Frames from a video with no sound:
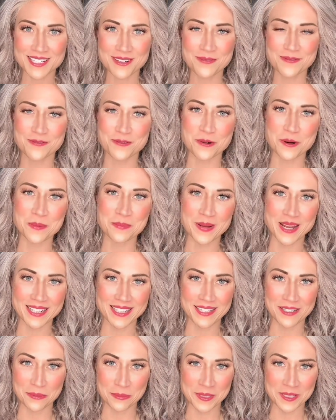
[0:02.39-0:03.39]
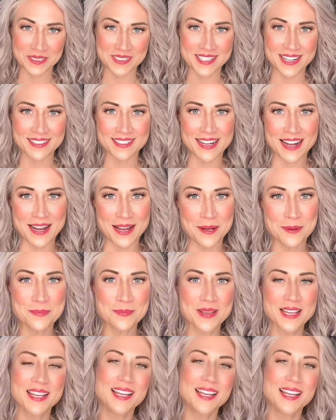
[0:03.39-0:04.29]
for myhairmail.com,